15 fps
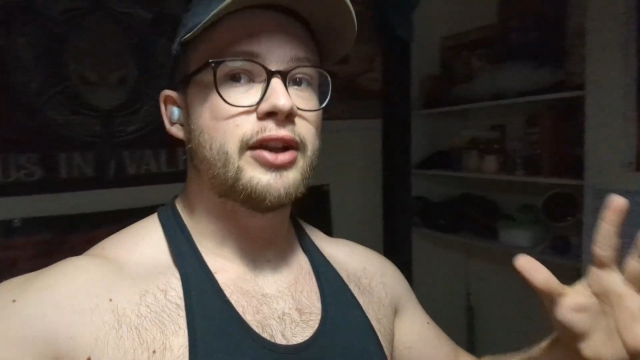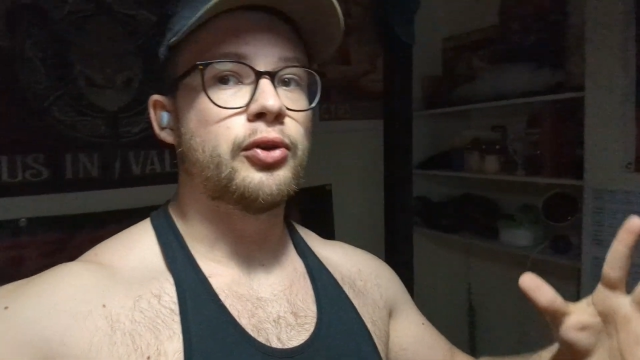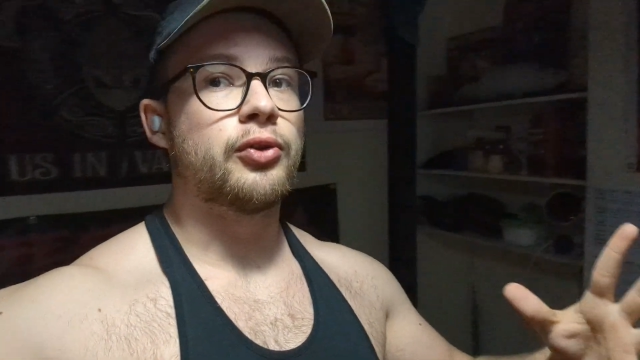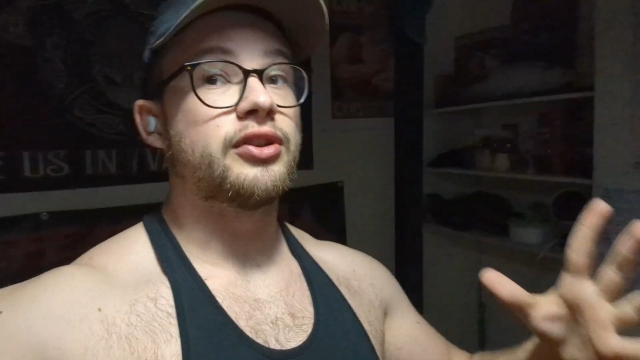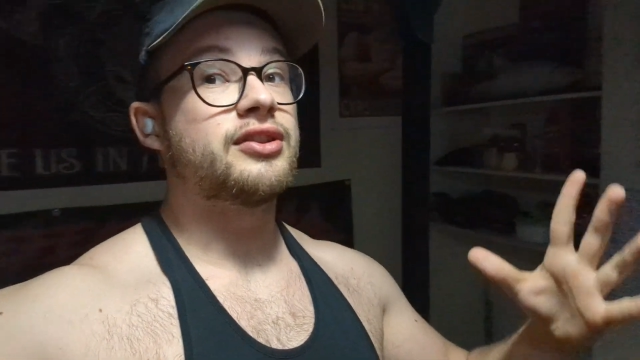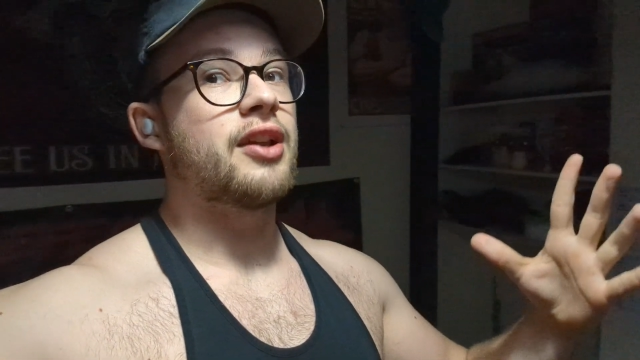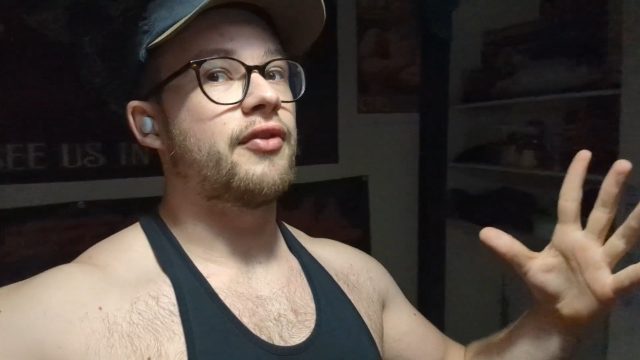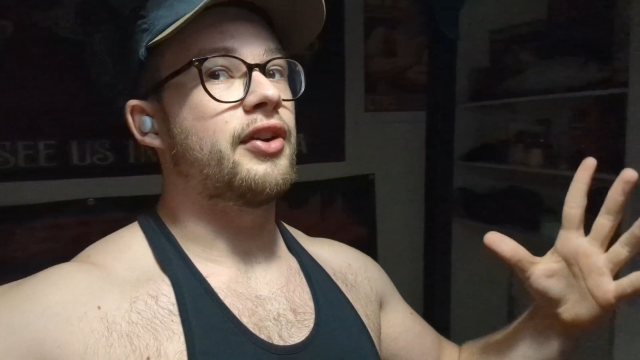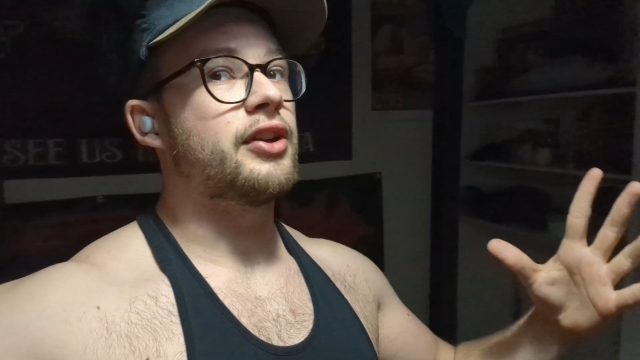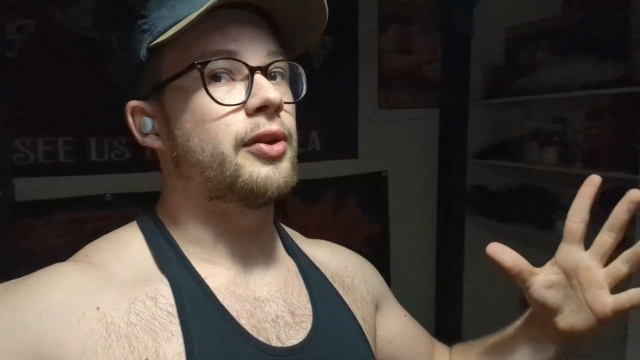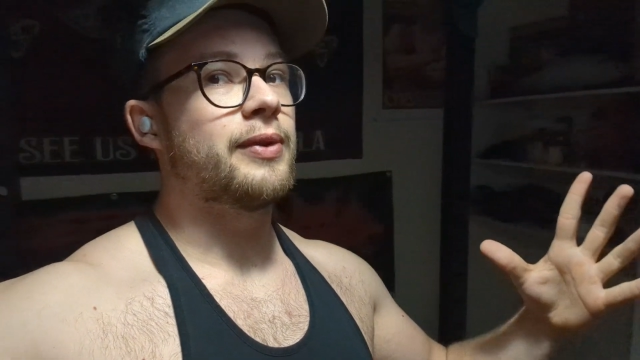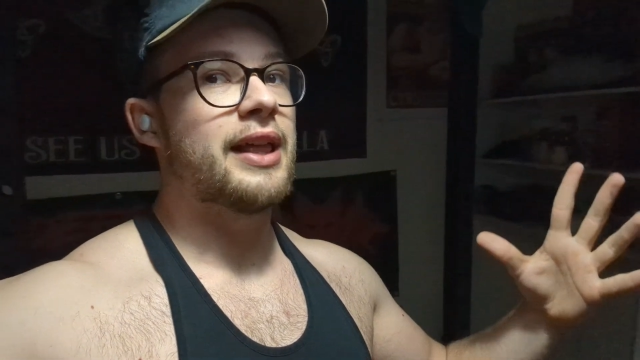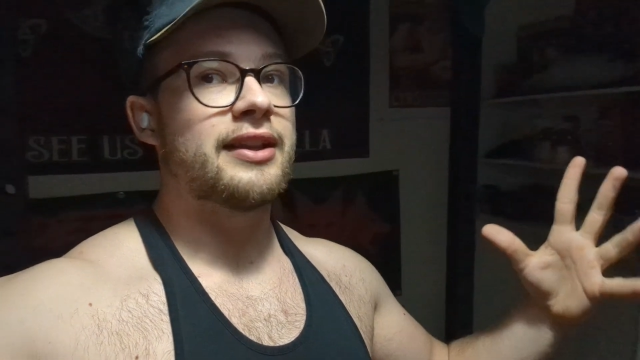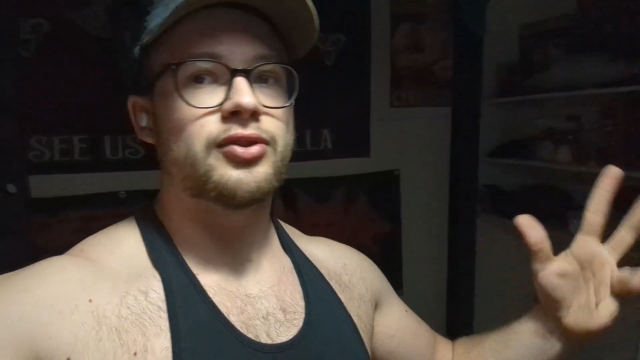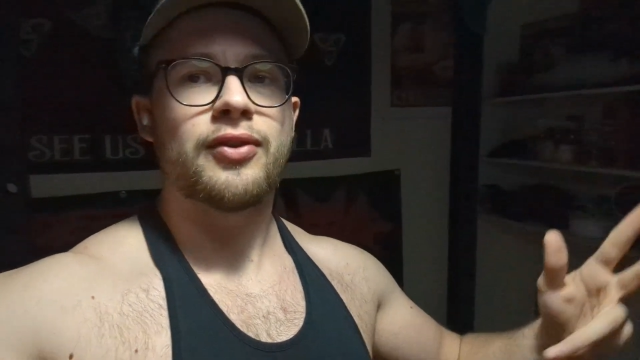and all the stuff I do
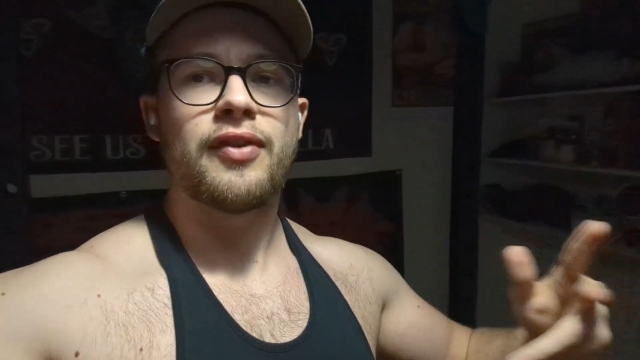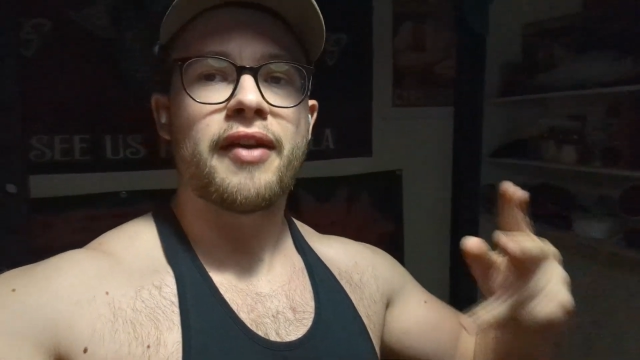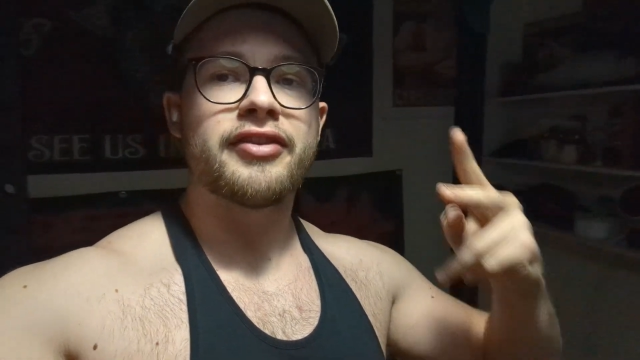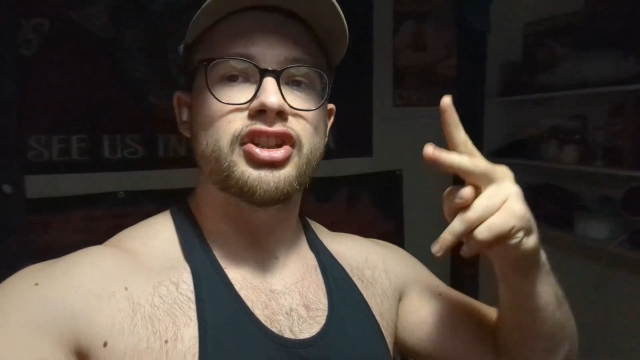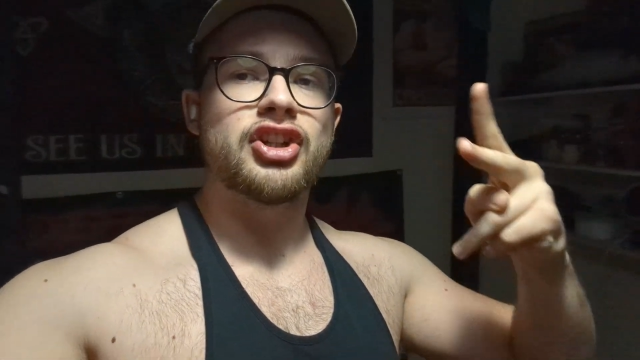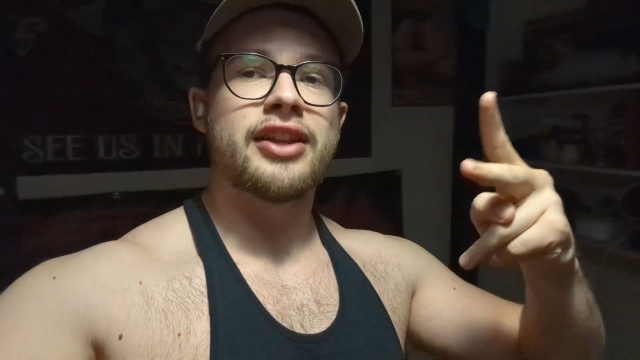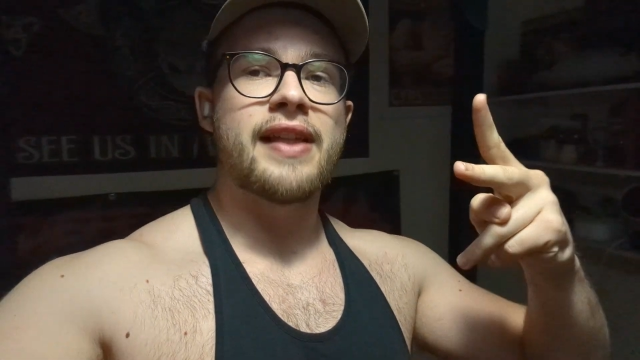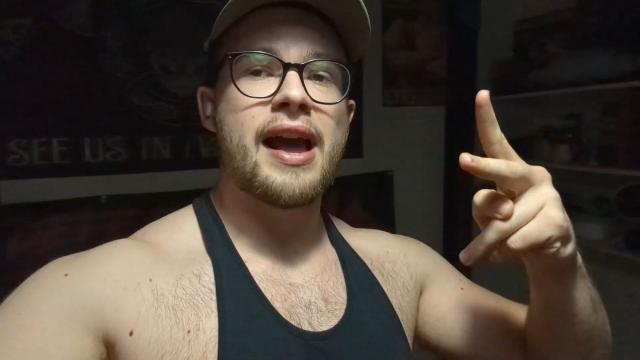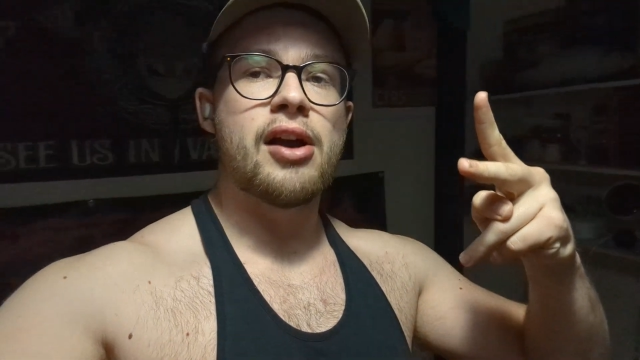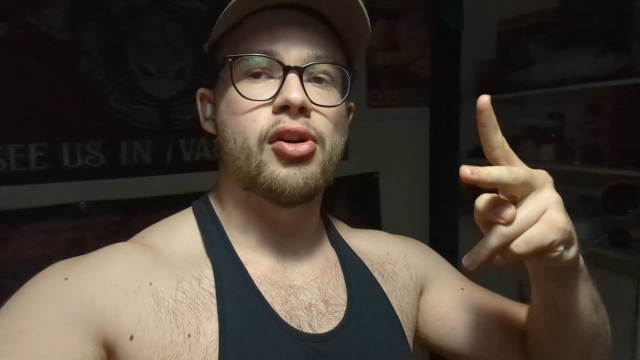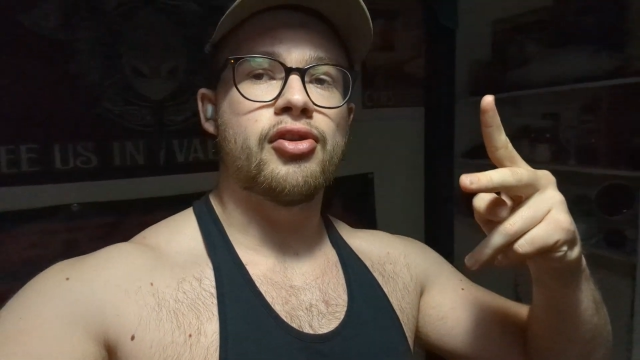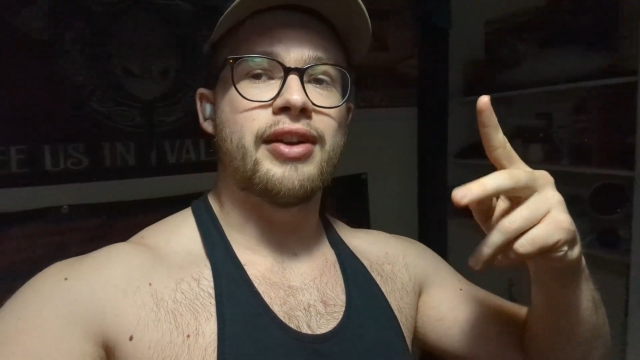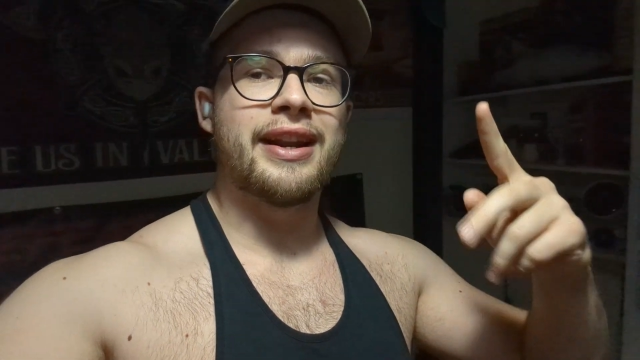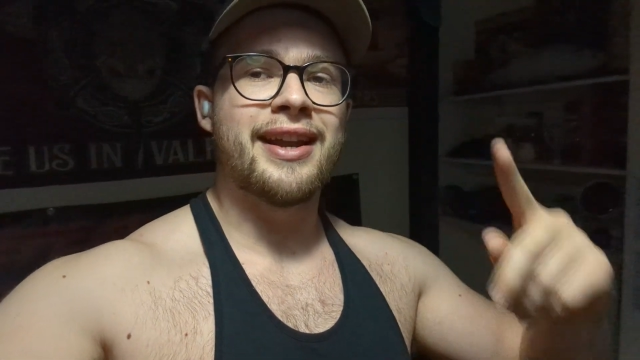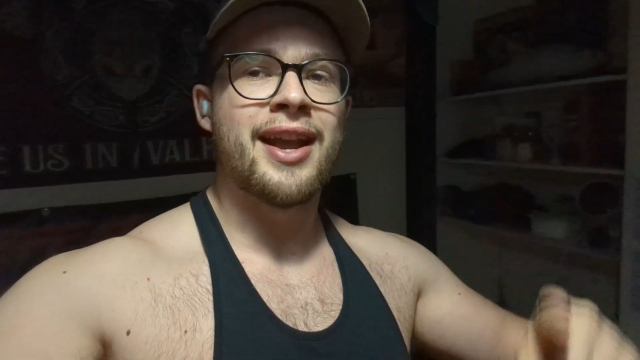with that, so if you haven't checked that out
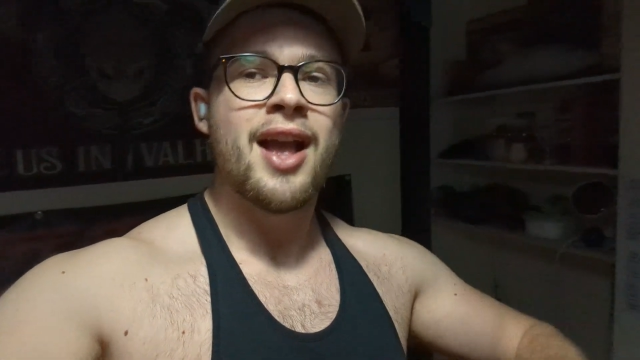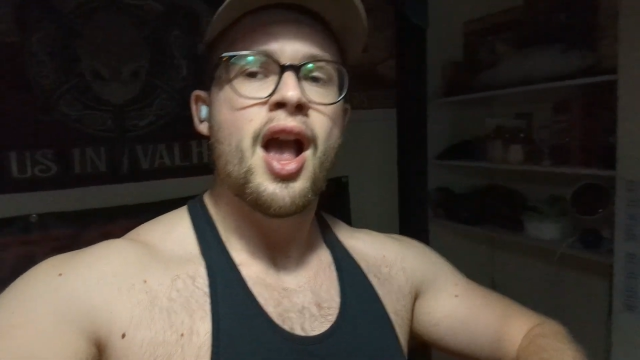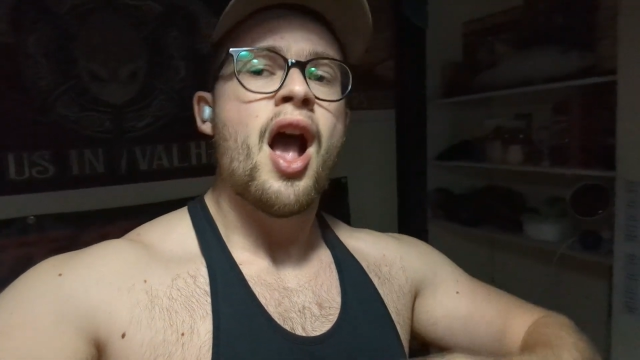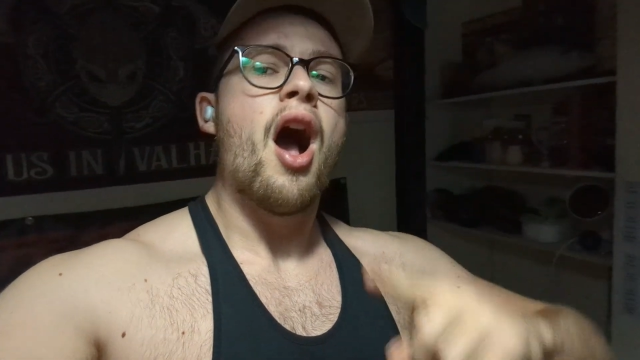already,